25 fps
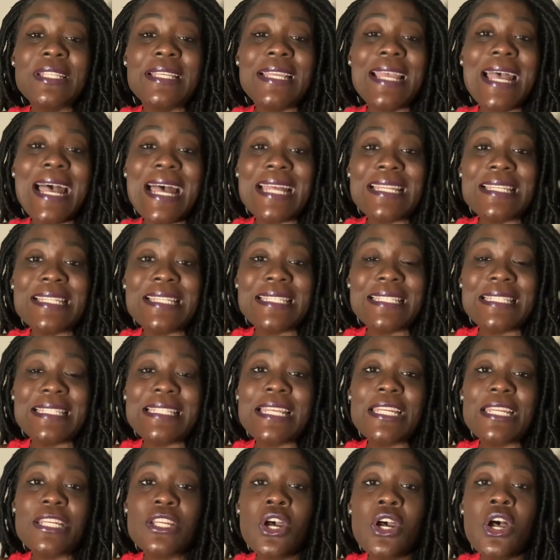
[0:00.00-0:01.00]
had to
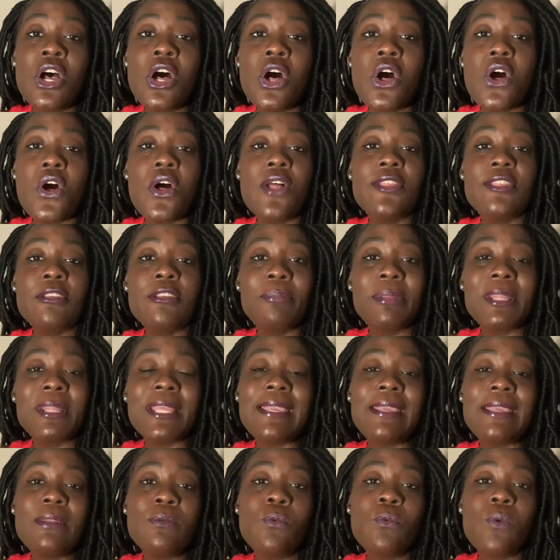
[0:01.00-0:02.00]
sit on the
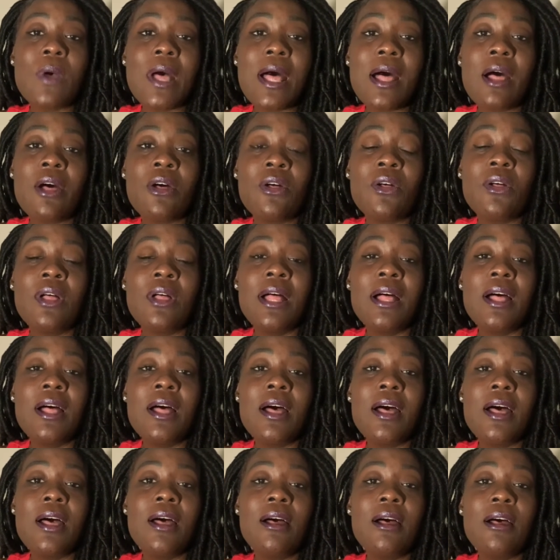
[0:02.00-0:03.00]
plane while
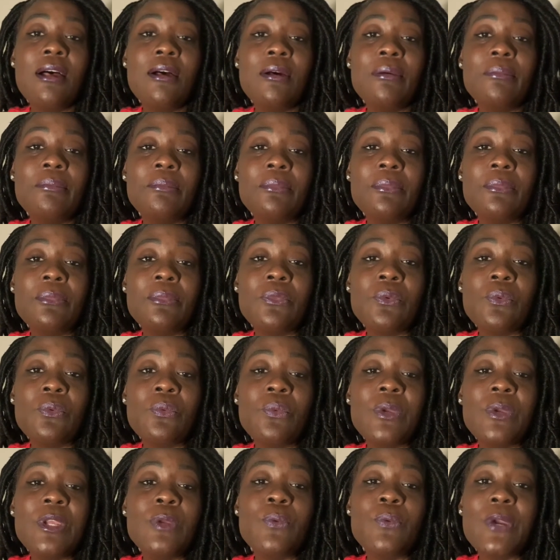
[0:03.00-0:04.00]

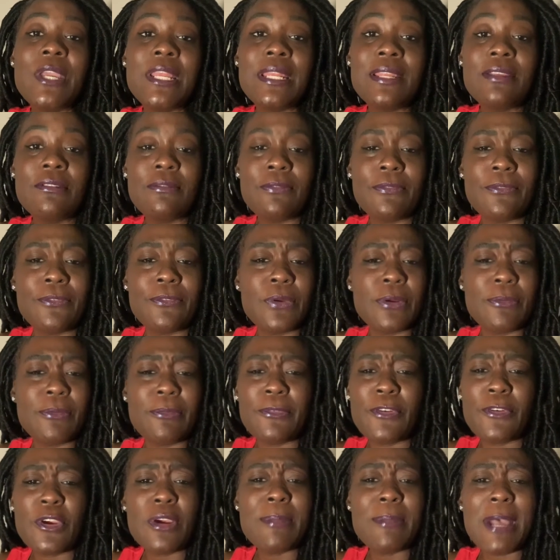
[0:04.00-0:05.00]
we waited
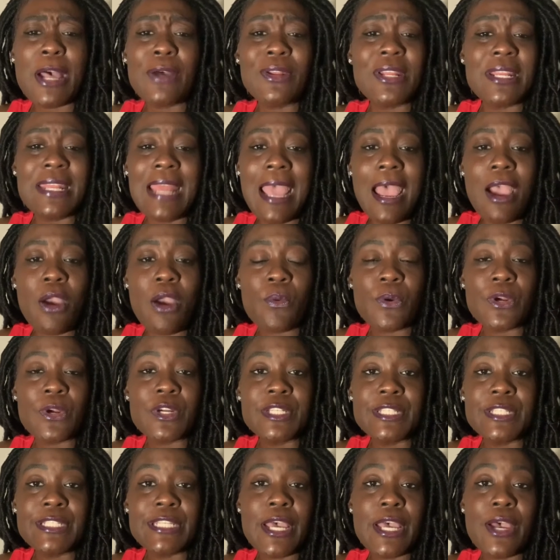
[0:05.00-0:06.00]
for about an hour or
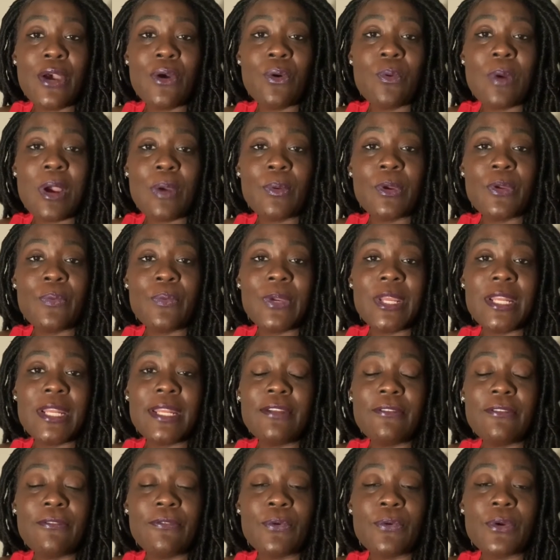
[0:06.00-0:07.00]
so, while we
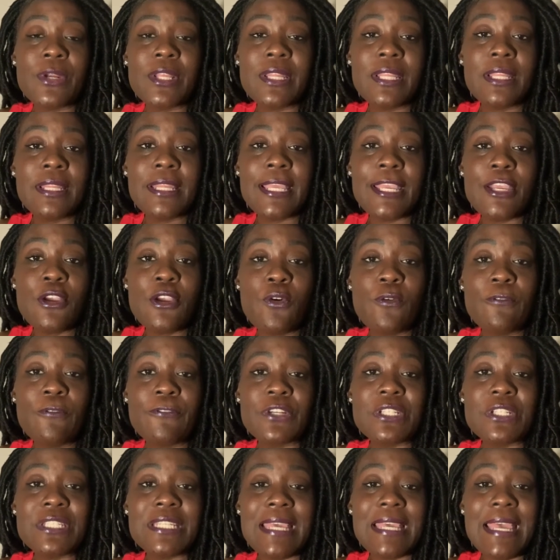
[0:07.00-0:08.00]
waited for the
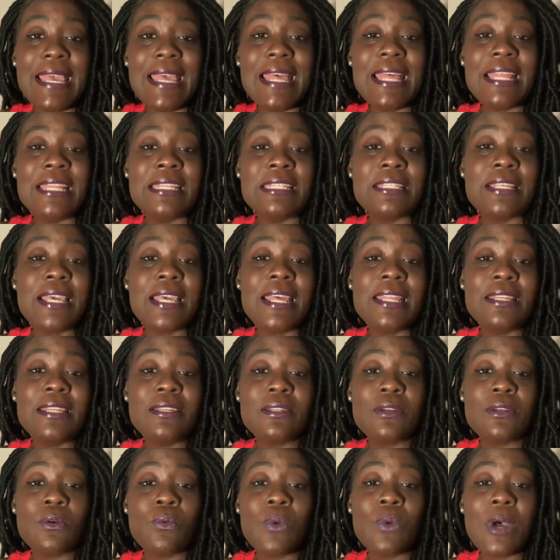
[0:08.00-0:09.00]
layover to end and
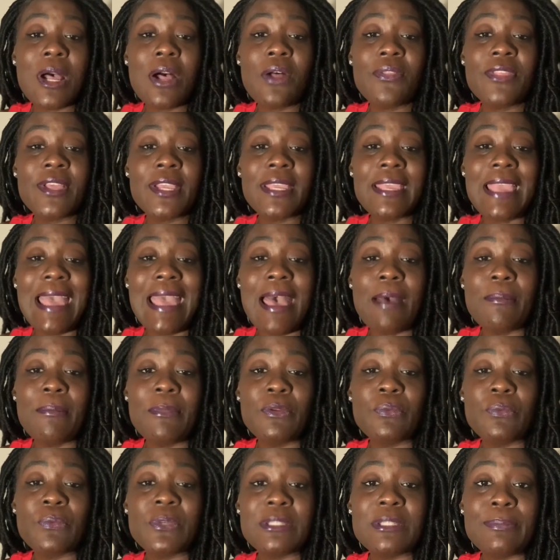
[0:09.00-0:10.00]
while the
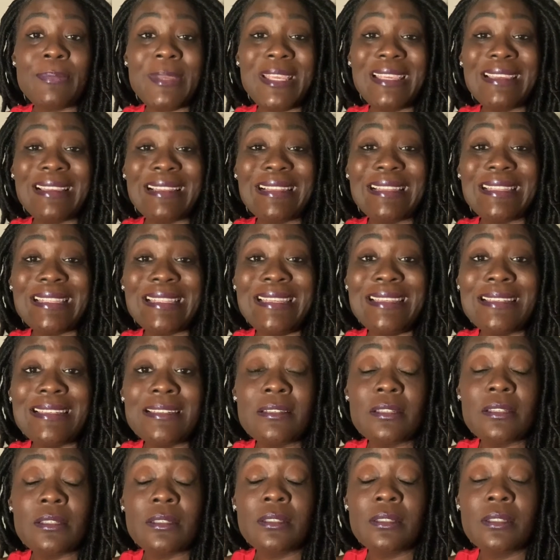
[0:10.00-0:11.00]
cabin was being
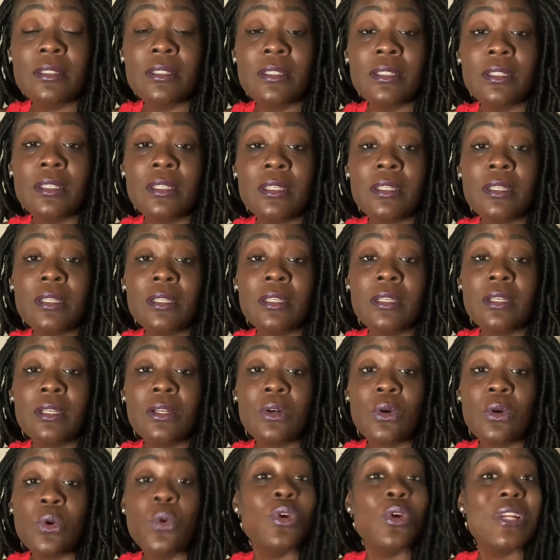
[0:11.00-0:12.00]
cleaned
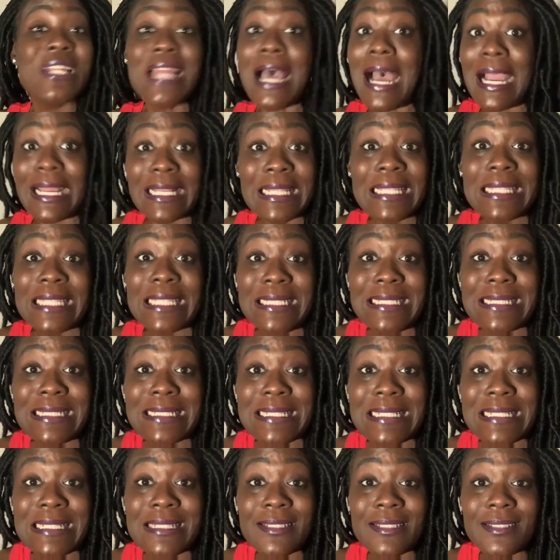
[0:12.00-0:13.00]
or not cleaned.
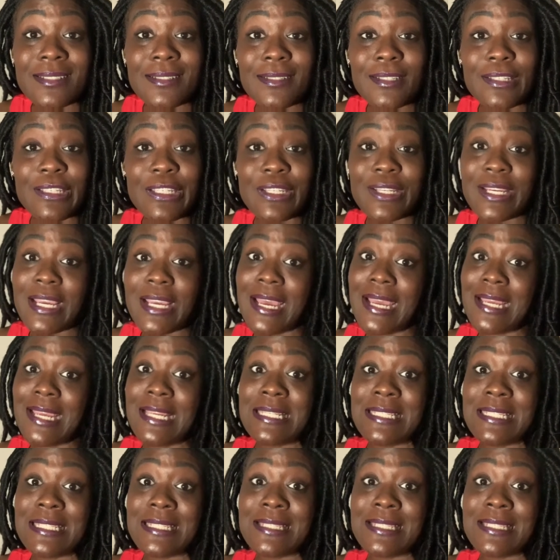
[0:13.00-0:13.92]
You guys,